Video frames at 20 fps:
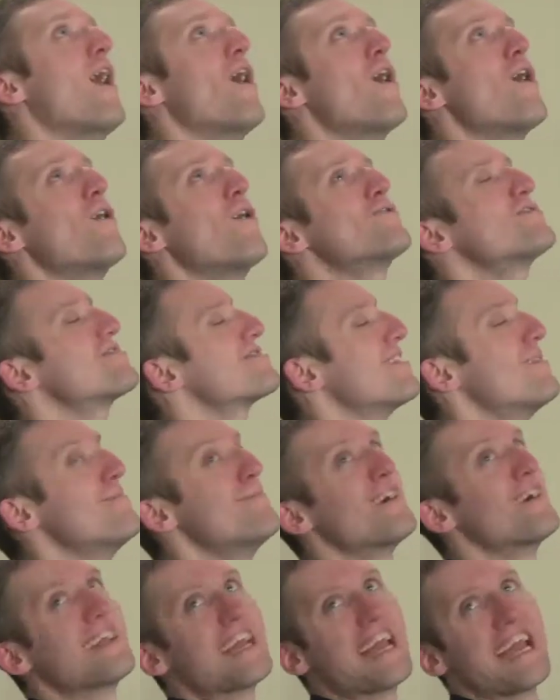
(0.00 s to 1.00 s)
Oh,
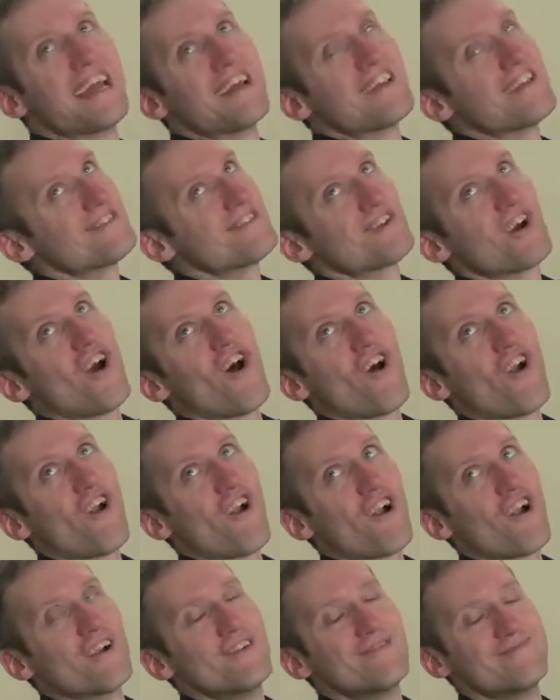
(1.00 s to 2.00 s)
somebody hit his
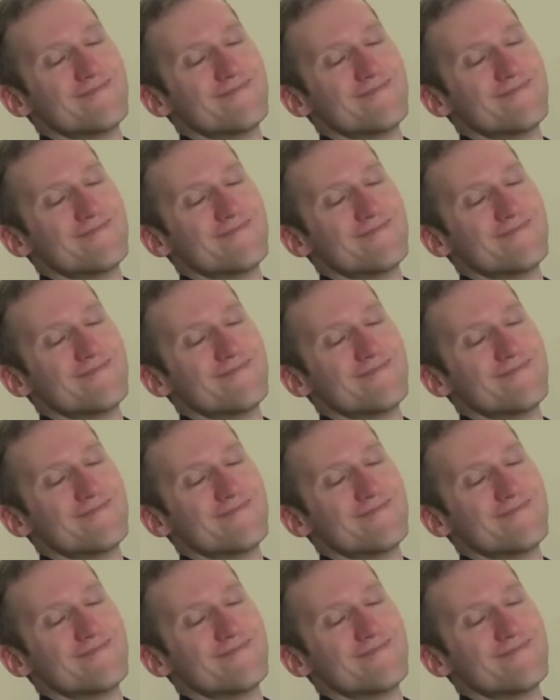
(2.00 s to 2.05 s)
car.